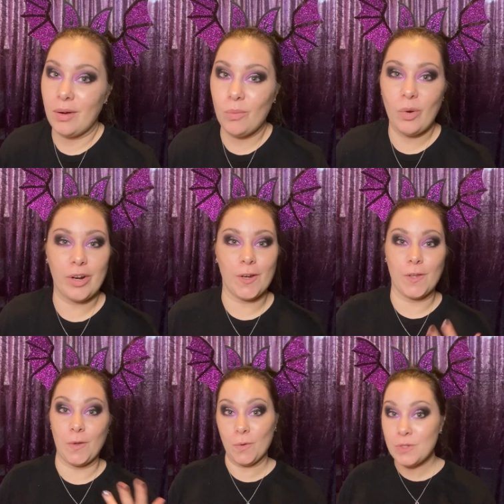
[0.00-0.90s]
what are
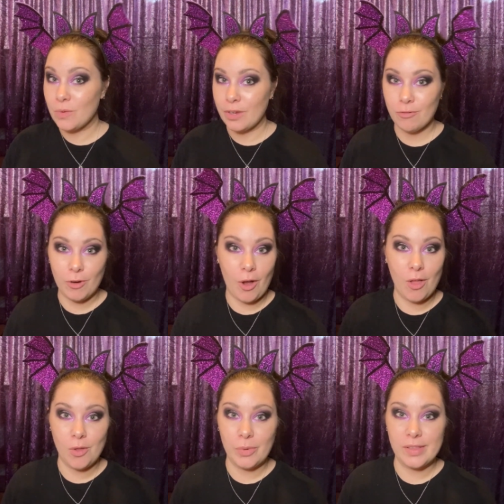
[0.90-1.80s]
you doing for
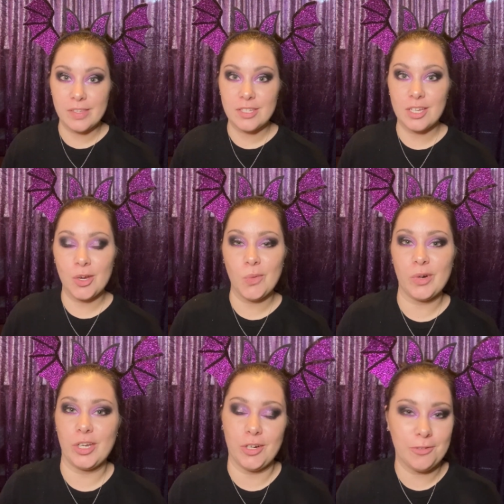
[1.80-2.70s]
Halloween this year? What are
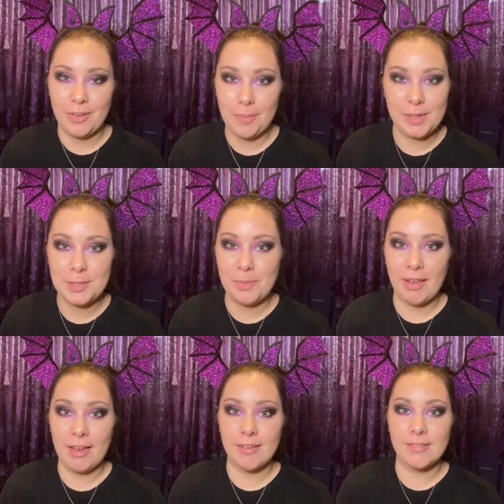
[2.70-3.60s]
your family's
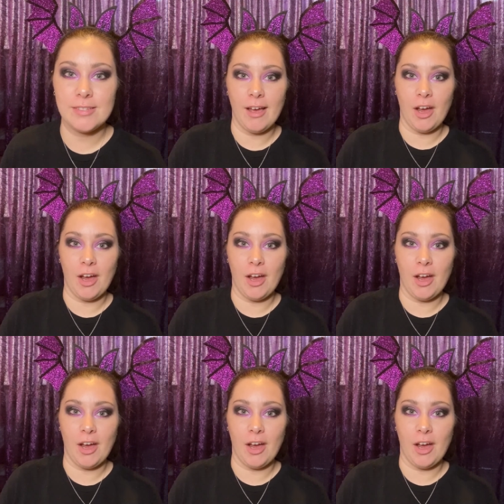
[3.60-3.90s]
plans?